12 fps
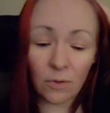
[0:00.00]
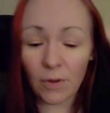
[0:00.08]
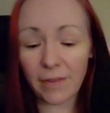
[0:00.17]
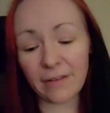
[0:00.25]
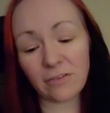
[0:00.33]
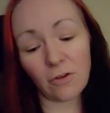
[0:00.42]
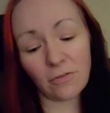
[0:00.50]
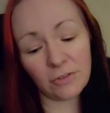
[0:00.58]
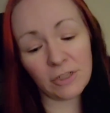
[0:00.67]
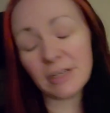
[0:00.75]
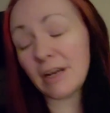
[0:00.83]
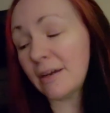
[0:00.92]
well, that's all for
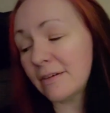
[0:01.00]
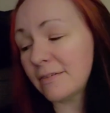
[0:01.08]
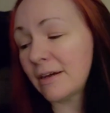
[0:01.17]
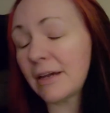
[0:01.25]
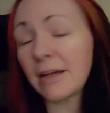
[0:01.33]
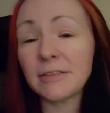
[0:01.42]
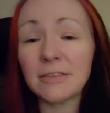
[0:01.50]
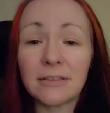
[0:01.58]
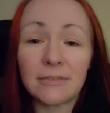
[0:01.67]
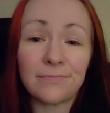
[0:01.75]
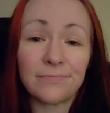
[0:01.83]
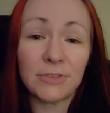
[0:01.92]
tonight, I
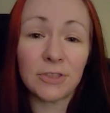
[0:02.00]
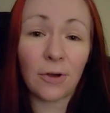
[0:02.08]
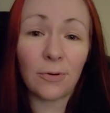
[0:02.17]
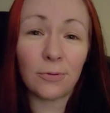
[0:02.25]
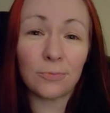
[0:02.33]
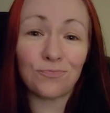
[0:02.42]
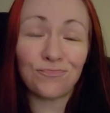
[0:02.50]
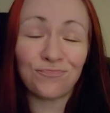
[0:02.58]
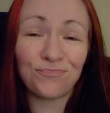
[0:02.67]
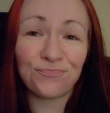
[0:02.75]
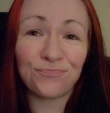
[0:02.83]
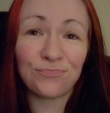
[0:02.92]
guess. So
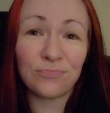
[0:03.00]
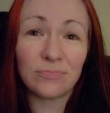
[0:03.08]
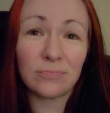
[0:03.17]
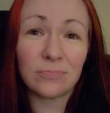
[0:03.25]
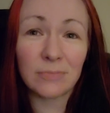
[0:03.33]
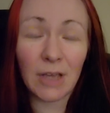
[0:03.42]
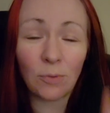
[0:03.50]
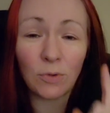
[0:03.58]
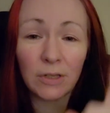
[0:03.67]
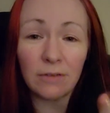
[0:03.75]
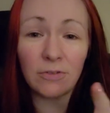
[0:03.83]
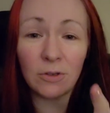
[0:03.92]
I will
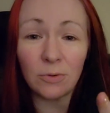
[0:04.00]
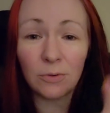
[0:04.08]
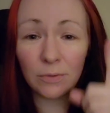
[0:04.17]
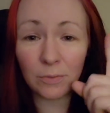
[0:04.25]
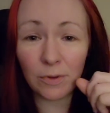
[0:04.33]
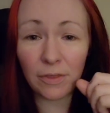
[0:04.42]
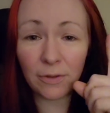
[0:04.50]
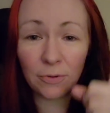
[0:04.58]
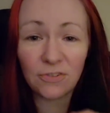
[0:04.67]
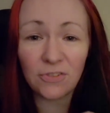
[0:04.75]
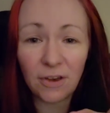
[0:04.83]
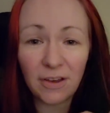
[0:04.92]
leave you with
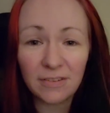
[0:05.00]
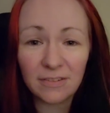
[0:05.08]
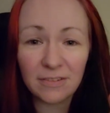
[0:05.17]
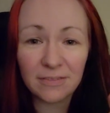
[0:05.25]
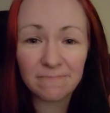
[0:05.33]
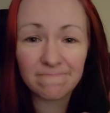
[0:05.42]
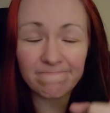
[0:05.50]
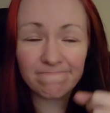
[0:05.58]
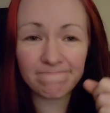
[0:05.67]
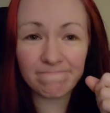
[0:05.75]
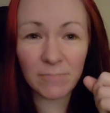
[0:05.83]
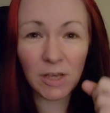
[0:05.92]
those thoughts,
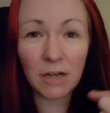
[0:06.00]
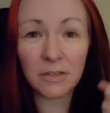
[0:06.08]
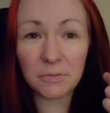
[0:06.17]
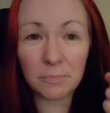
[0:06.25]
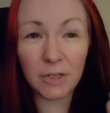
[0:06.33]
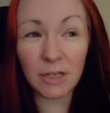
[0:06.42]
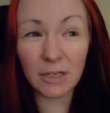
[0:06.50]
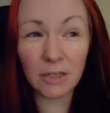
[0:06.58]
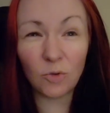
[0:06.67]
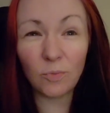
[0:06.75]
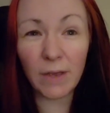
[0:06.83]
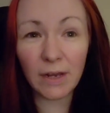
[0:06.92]
contemplating
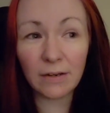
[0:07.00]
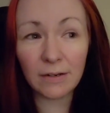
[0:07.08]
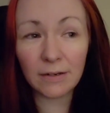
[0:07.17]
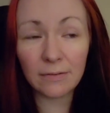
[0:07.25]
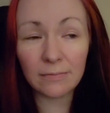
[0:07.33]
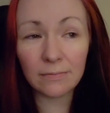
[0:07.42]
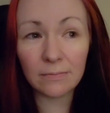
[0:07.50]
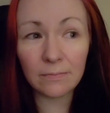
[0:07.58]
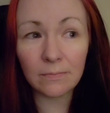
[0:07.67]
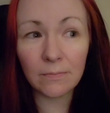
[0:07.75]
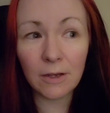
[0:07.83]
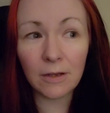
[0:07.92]
humanity
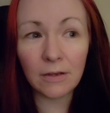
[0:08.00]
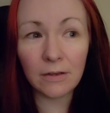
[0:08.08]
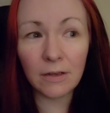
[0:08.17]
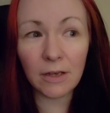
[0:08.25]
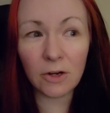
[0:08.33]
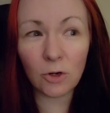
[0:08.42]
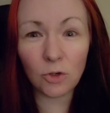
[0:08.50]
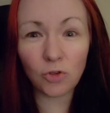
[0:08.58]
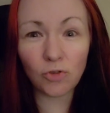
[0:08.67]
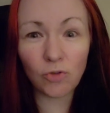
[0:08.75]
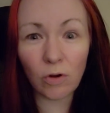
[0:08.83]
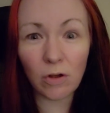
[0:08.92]
and our
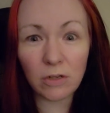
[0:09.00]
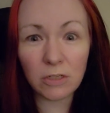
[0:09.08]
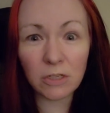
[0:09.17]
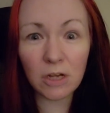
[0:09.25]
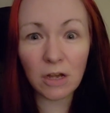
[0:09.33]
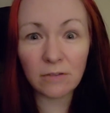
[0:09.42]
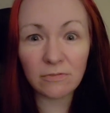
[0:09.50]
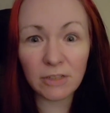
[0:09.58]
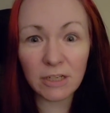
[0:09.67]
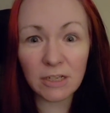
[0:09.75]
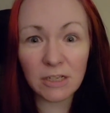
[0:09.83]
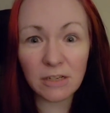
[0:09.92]
draw to
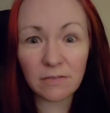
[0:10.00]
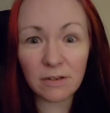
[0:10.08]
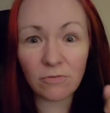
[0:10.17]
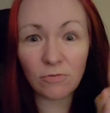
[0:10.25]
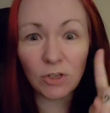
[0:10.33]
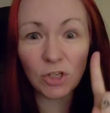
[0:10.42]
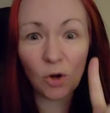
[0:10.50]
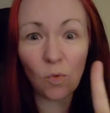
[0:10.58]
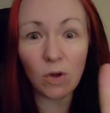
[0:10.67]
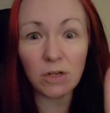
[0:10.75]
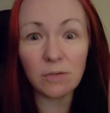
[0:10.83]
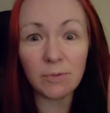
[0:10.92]
conflict, even if we don't
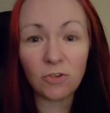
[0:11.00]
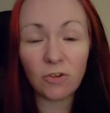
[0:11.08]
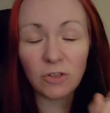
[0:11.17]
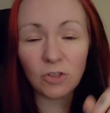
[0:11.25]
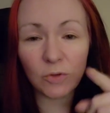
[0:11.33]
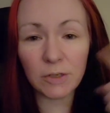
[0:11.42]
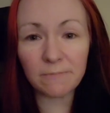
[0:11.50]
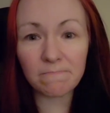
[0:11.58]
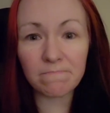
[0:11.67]
want to be drawn to it.